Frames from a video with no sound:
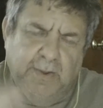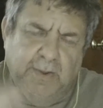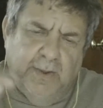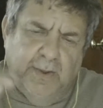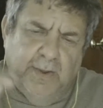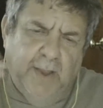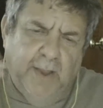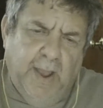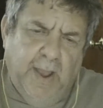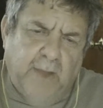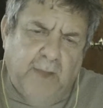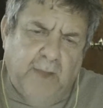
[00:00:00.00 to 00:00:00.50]

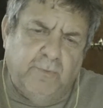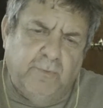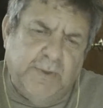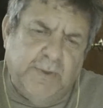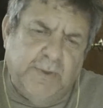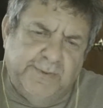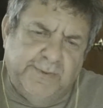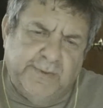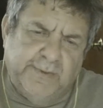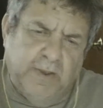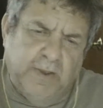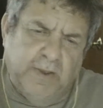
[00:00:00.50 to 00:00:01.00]
every
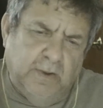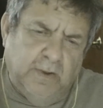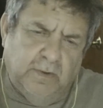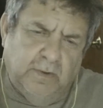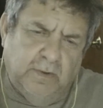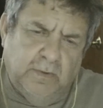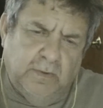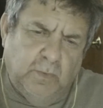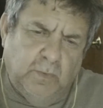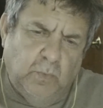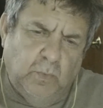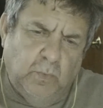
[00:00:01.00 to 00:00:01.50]

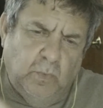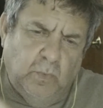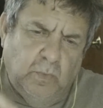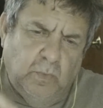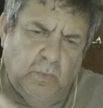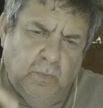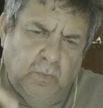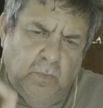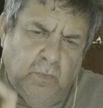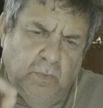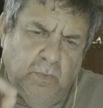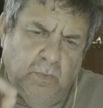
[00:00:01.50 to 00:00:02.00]
single
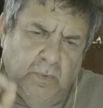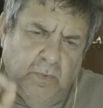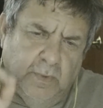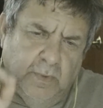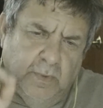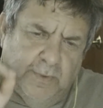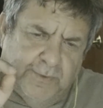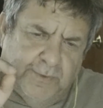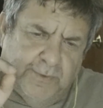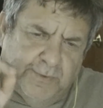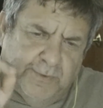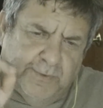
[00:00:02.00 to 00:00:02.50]

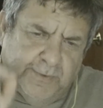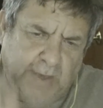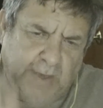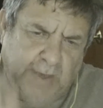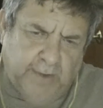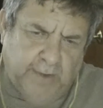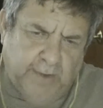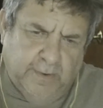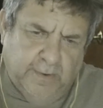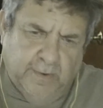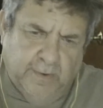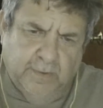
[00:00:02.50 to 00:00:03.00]

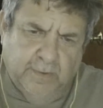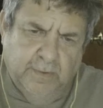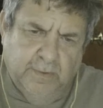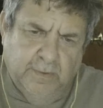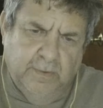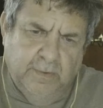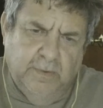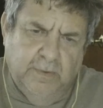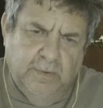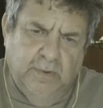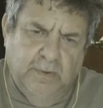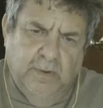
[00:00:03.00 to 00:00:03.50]
senator
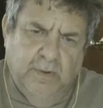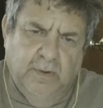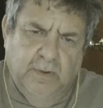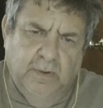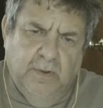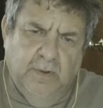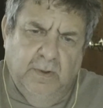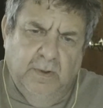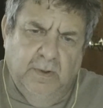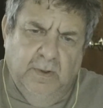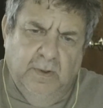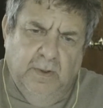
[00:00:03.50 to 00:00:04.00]

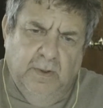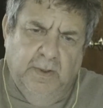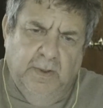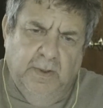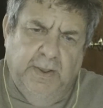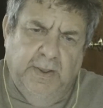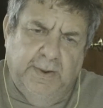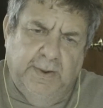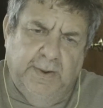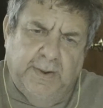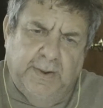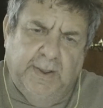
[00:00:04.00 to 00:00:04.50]

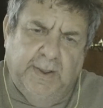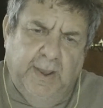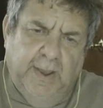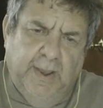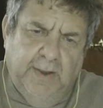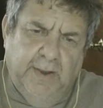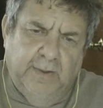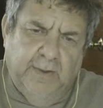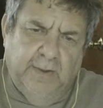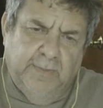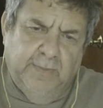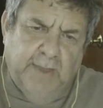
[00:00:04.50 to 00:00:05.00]

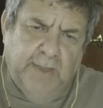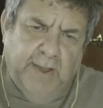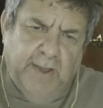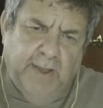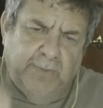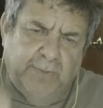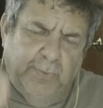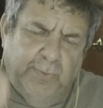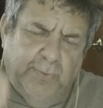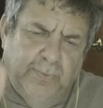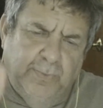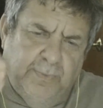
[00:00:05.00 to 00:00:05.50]
indicated
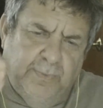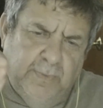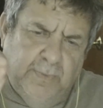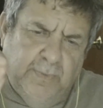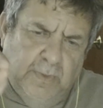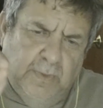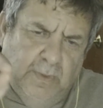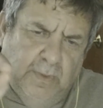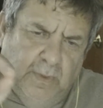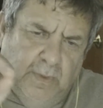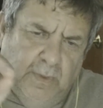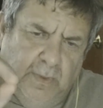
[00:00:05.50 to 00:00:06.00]
that
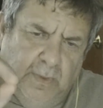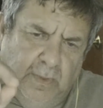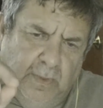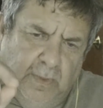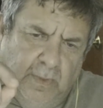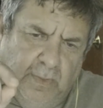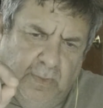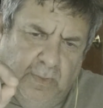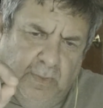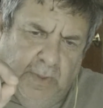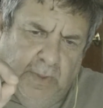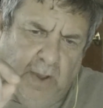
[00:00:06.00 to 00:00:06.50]

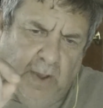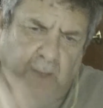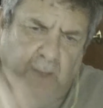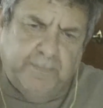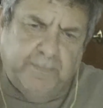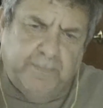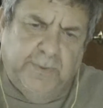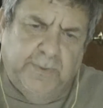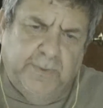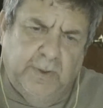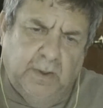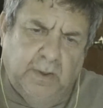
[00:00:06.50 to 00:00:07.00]
the
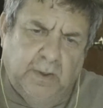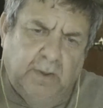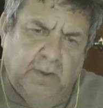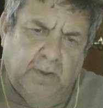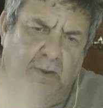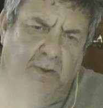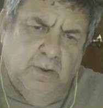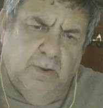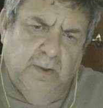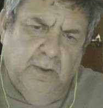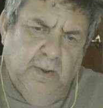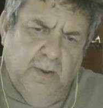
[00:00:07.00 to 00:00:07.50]
uptick
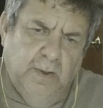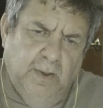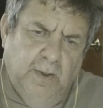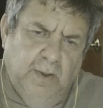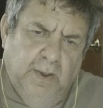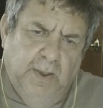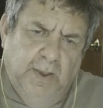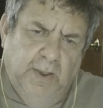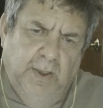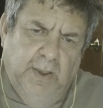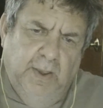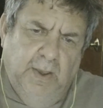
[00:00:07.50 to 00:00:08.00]

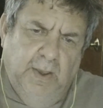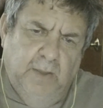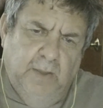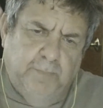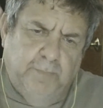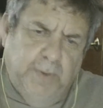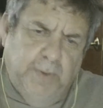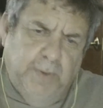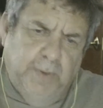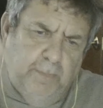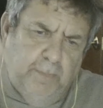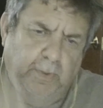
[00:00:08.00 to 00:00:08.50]
in
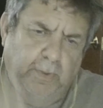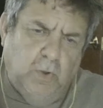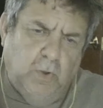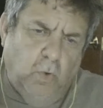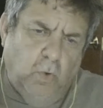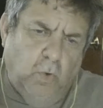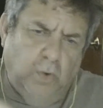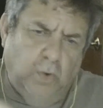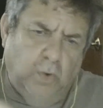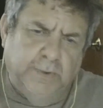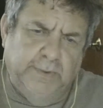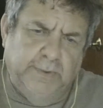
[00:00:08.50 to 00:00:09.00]
people
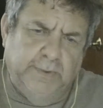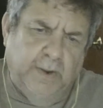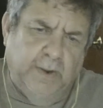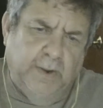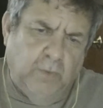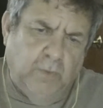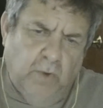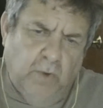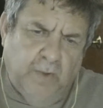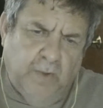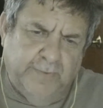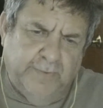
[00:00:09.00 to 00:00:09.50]
calling their
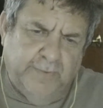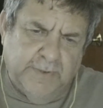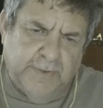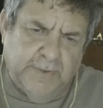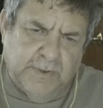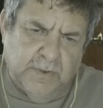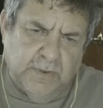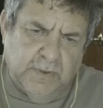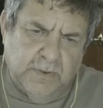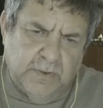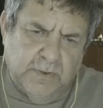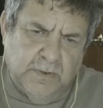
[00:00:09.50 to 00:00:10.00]

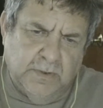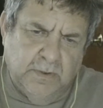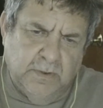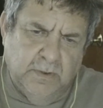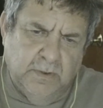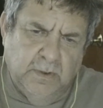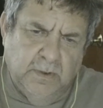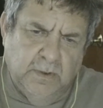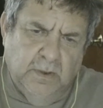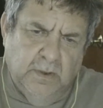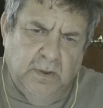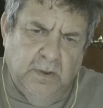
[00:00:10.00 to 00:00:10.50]
offices
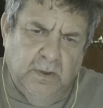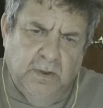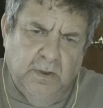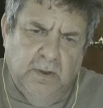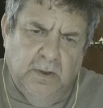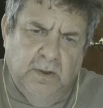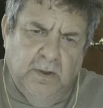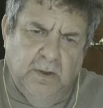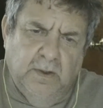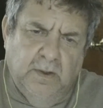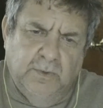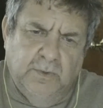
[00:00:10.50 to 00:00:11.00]

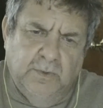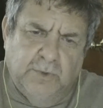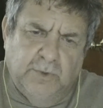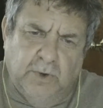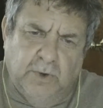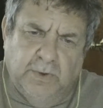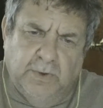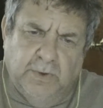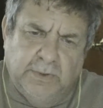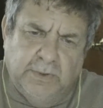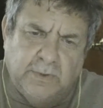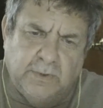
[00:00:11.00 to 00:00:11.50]

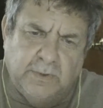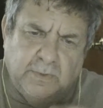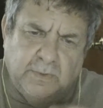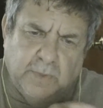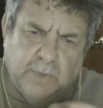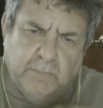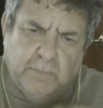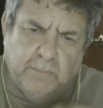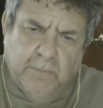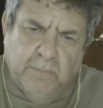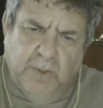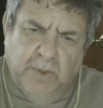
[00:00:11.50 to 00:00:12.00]
during the
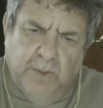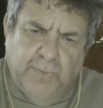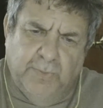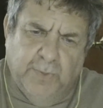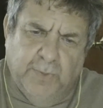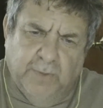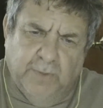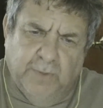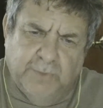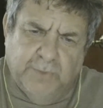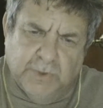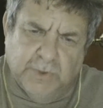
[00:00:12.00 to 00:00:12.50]
month
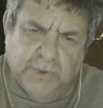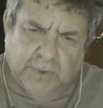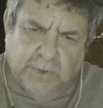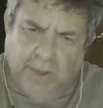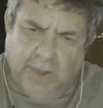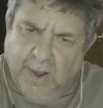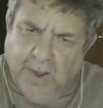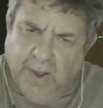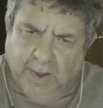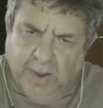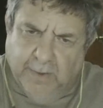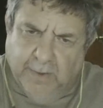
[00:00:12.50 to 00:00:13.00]
of July